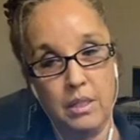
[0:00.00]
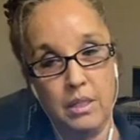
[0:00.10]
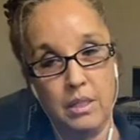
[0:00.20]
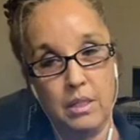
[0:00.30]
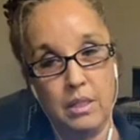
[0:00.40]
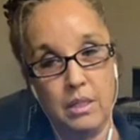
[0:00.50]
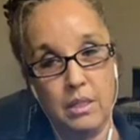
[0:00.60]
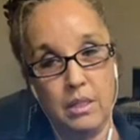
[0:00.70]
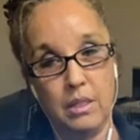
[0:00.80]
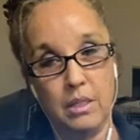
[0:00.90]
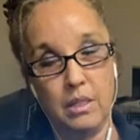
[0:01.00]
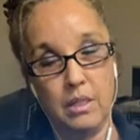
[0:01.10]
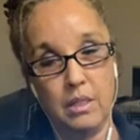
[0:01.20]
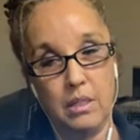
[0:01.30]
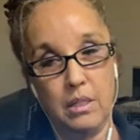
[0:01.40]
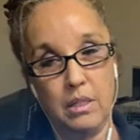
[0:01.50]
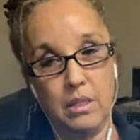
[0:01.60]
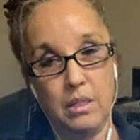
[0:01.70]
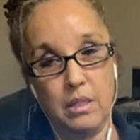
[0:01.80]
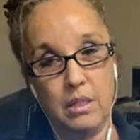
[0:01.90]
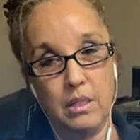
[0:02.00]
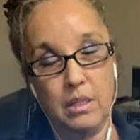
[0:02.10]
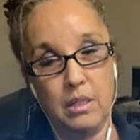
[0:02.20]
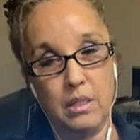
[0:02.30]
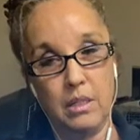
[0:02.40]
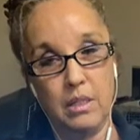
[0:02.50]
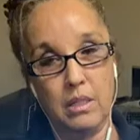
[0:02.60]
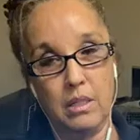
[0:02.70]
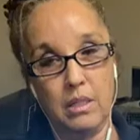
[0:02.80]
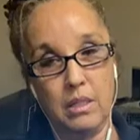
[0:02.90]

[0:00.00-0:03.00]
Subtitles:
[no speech]